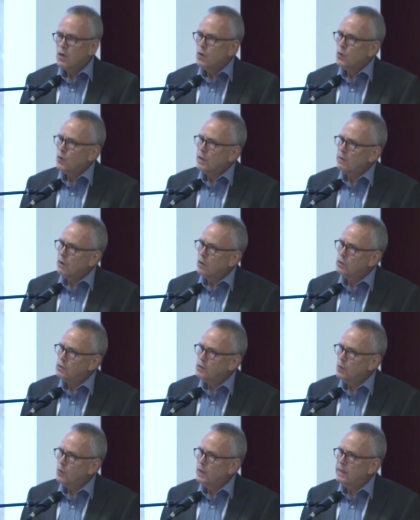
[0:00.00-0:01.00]
We are
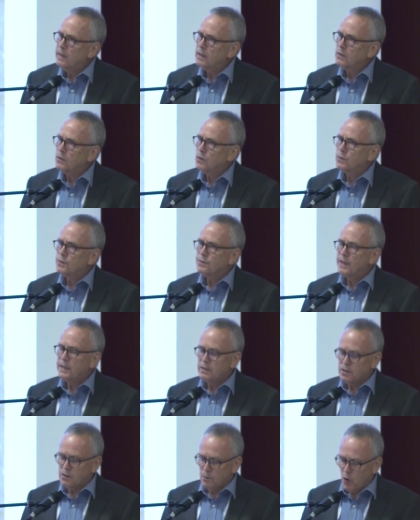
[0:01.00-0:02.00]
also willing to
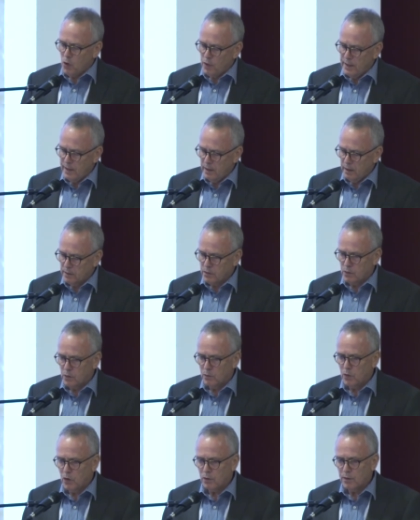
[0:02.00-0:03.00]
treat small hilar
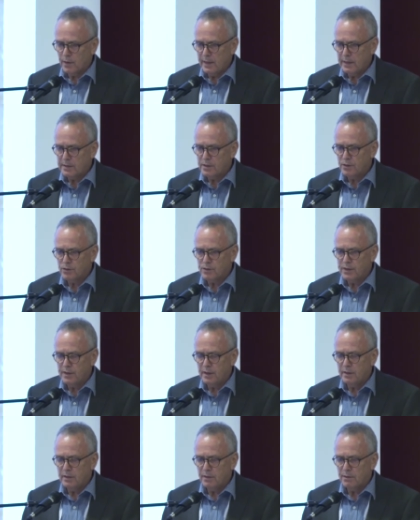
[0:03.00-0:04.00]
tumor, as you
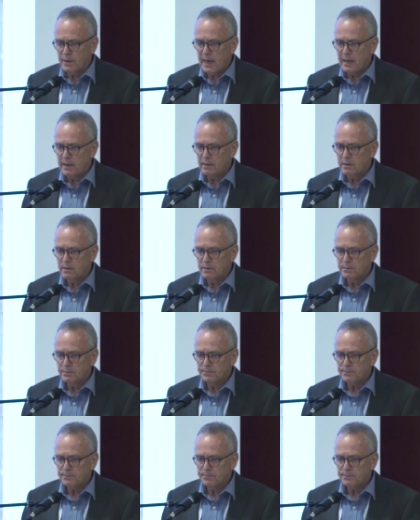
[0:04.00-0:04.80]
see in the right.